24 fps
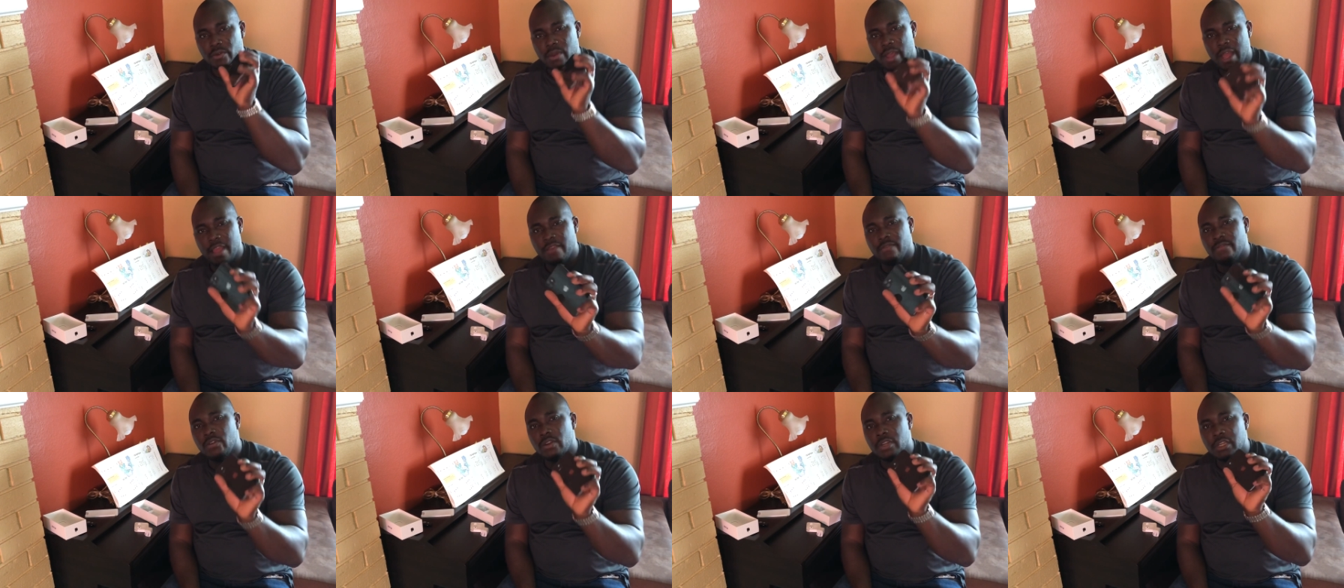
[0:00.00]

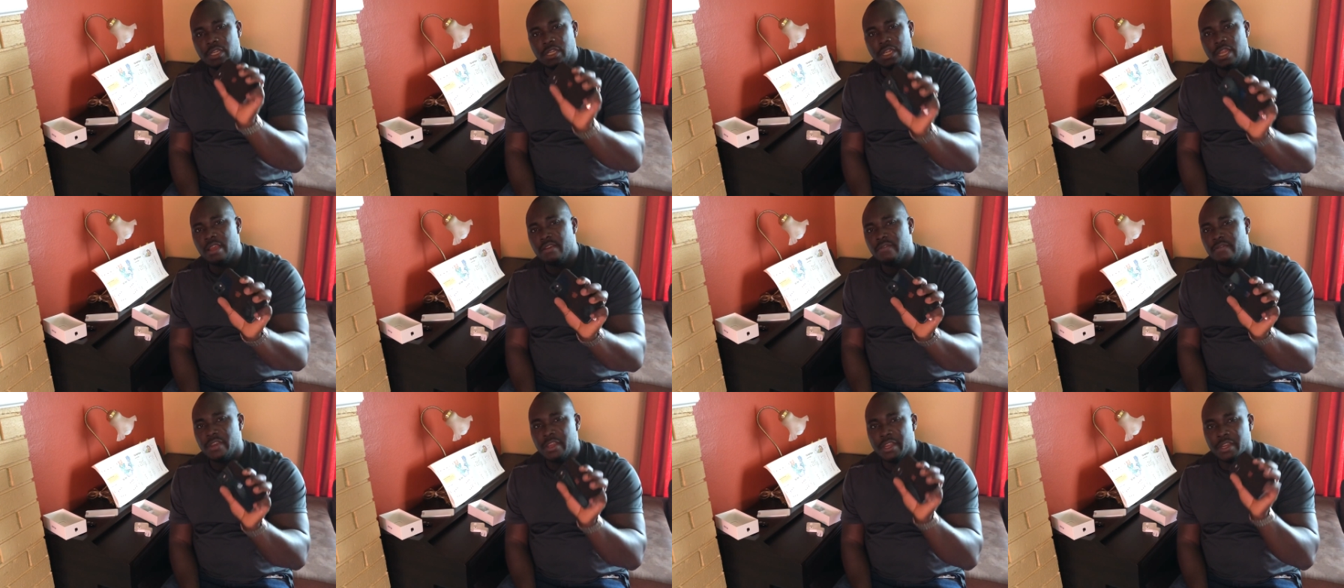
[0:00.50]
iPhone
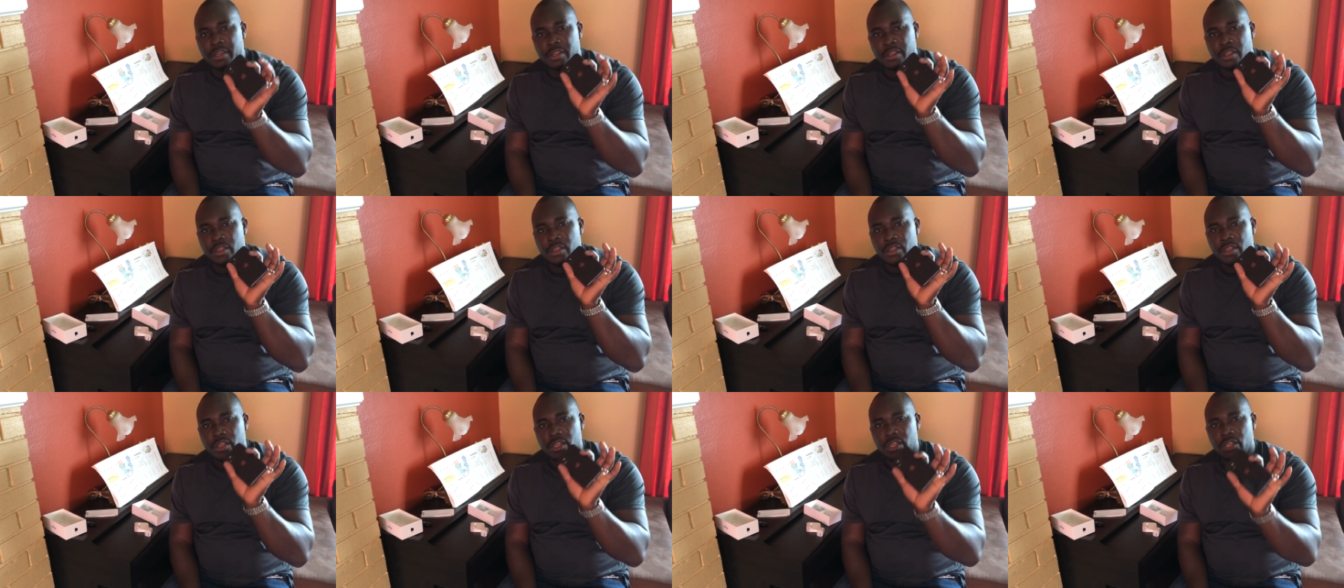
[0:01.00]
11,
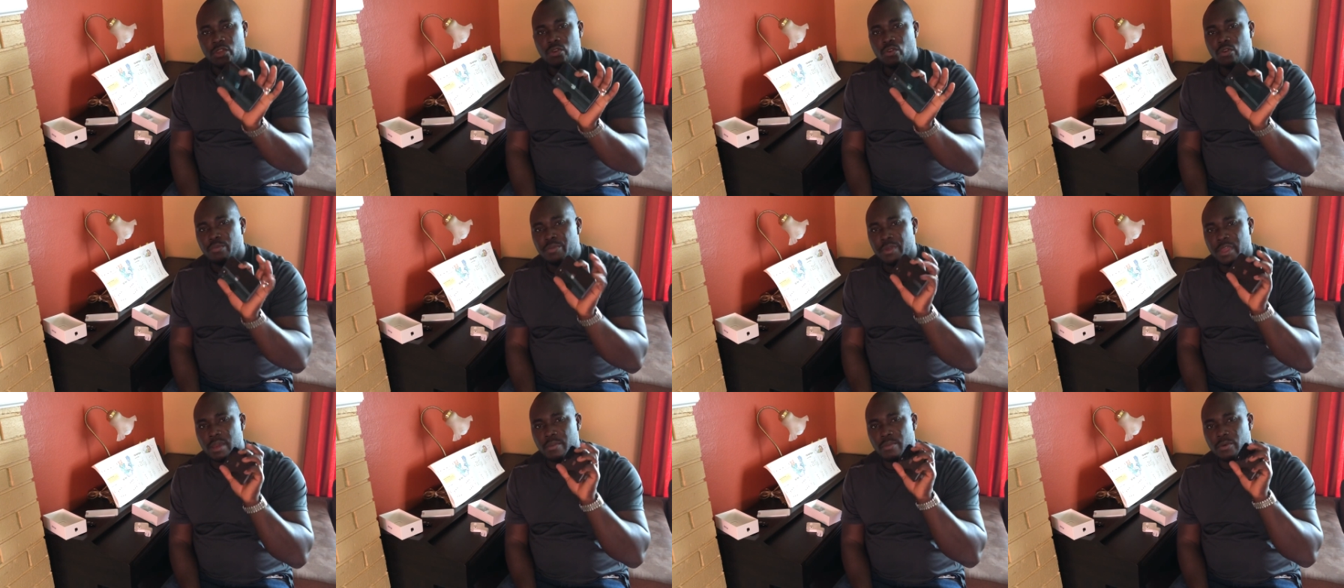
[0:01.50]
you'll
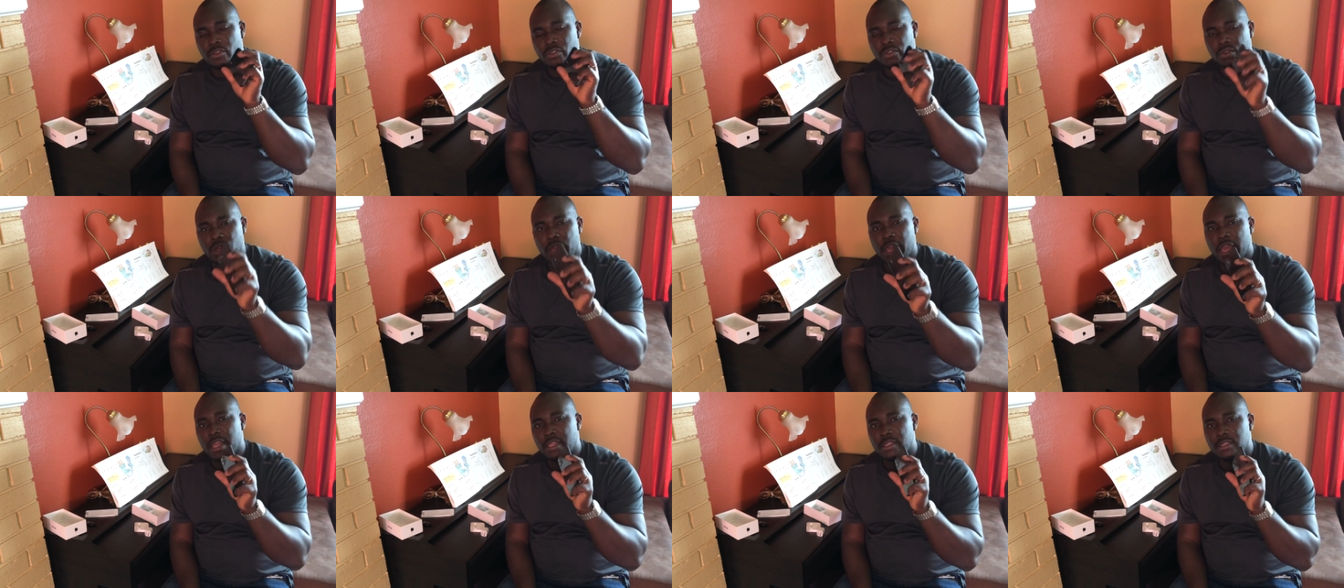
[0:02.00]
be able to
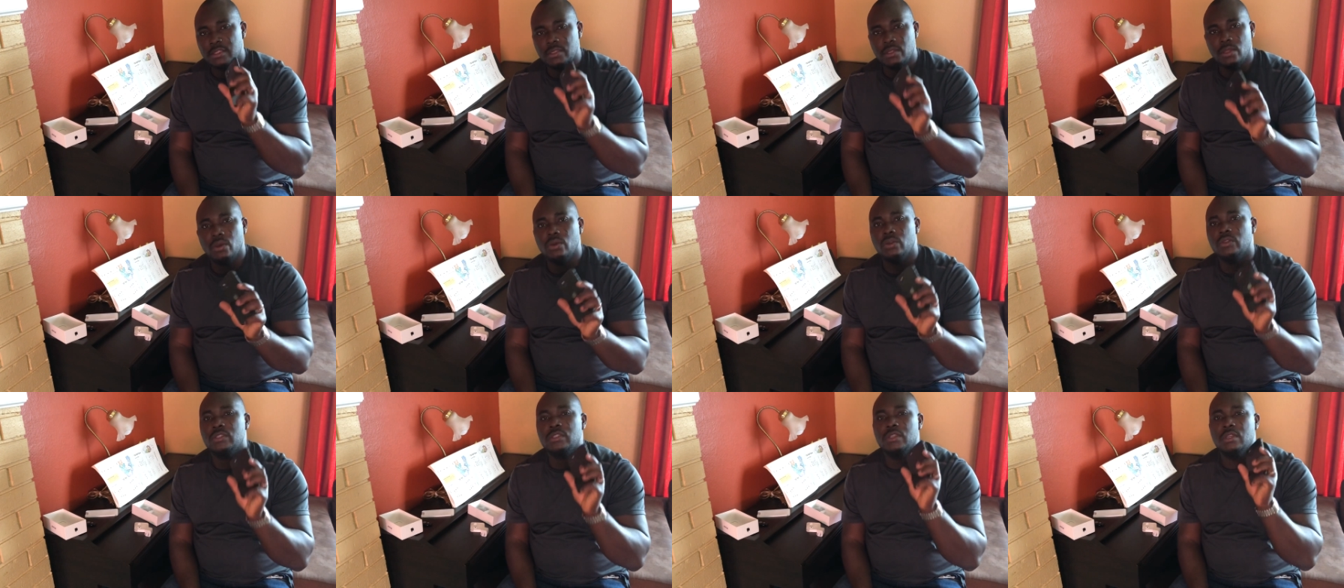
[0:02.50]
get
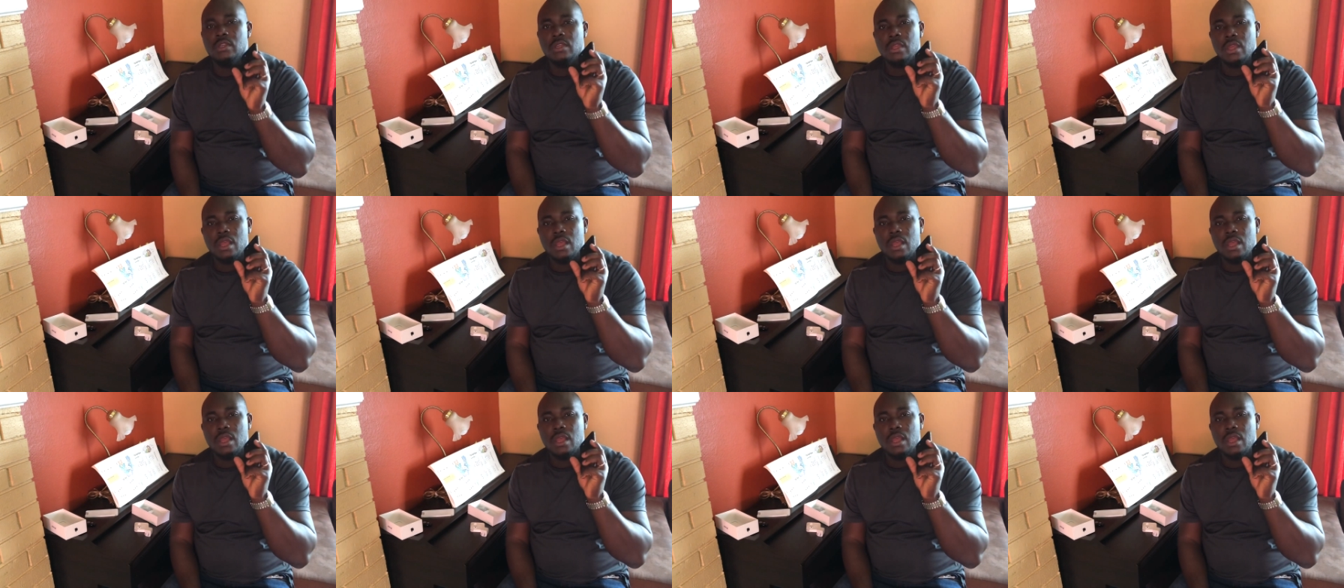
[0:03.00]
those